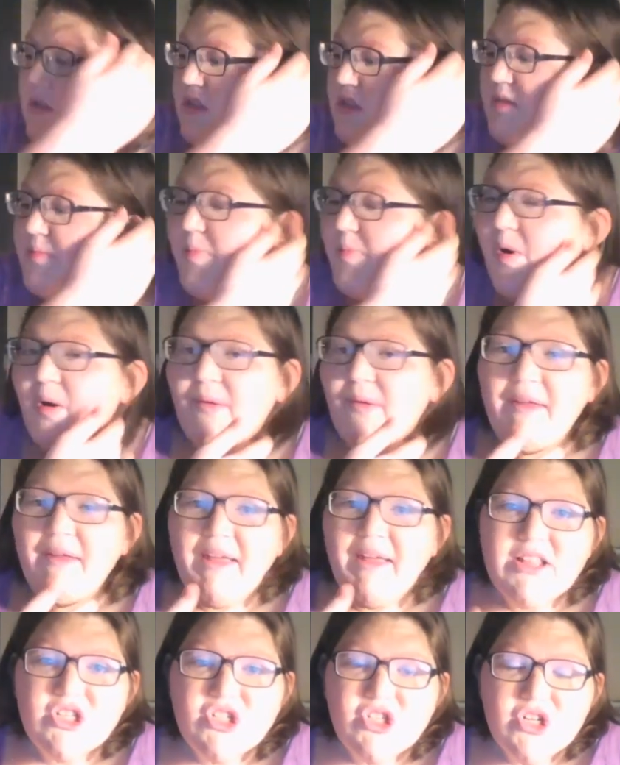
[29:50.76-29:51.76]
tomorrow I
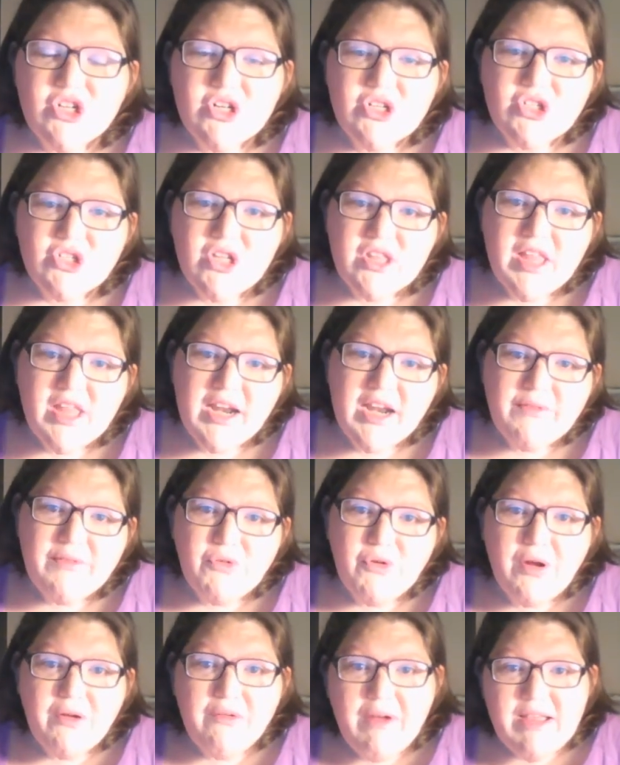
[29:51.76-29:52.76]
got church, and then
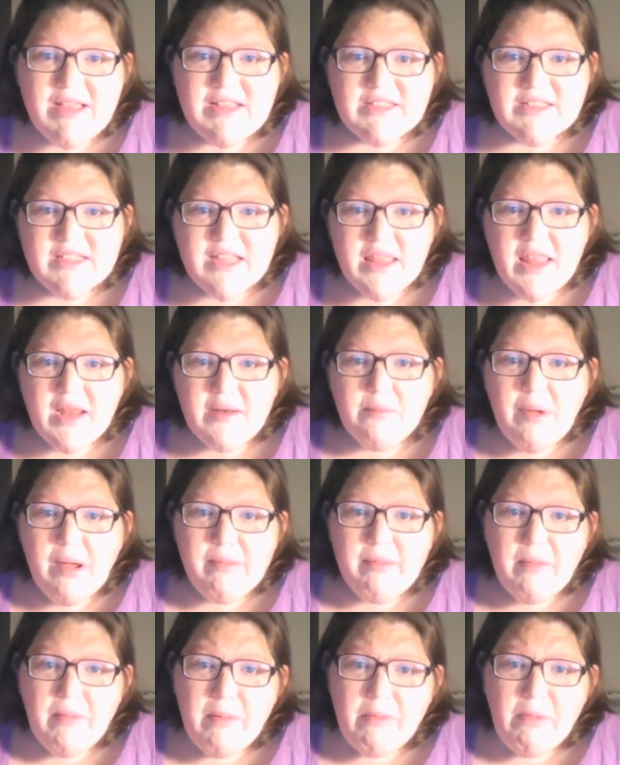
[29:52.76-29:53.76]
after I rest, and then
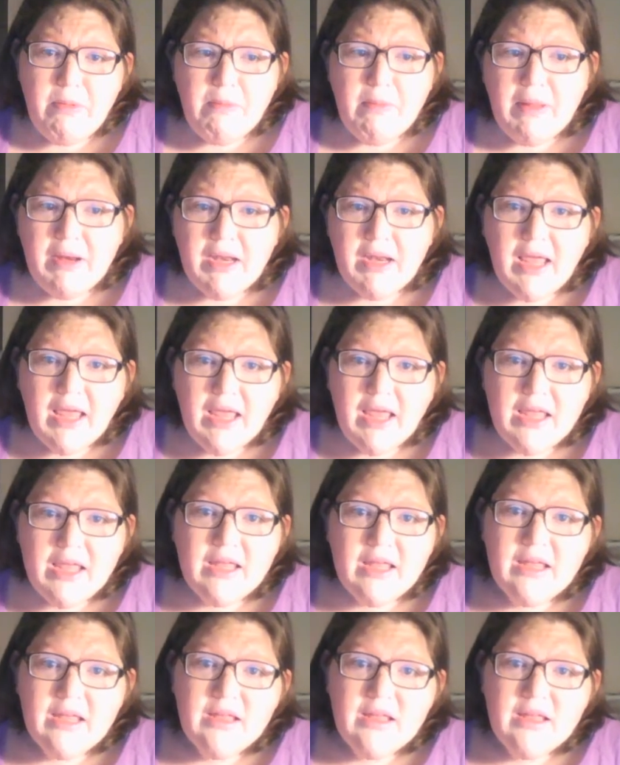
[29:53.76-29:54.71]
probably maybe Monday,